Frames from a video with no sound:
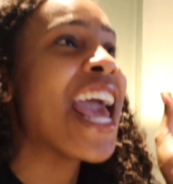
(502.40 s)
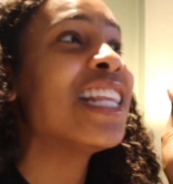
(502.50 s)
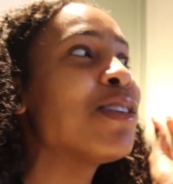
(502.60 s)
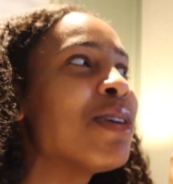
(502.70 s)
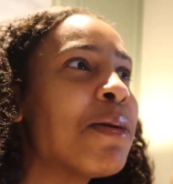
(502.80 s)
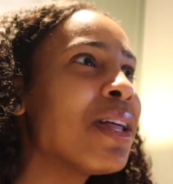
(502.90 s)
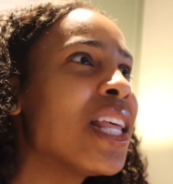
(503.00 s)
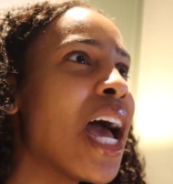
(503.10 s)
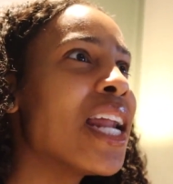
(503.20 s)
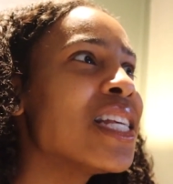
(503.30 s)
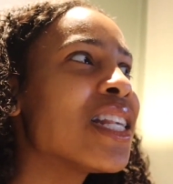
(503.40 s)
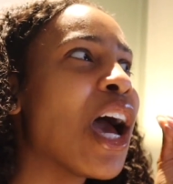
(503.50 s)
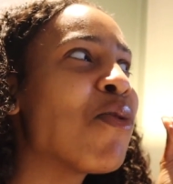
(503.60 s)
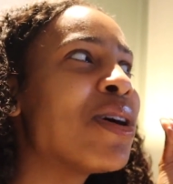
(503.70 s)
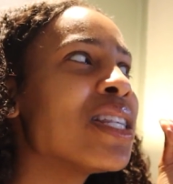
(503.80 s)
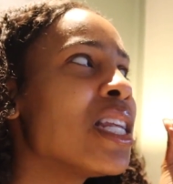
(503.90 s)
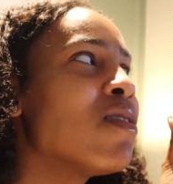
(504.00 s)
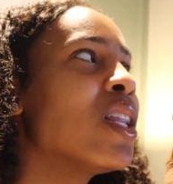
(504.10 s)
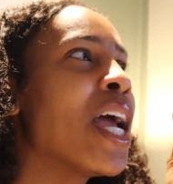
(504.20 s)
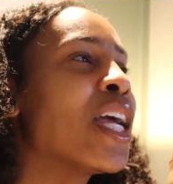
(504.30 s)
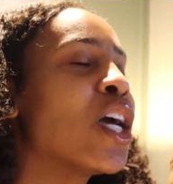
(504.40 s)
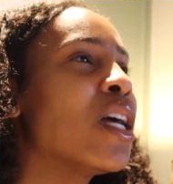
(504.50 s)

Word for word: And to be completely honest, I wasn't even like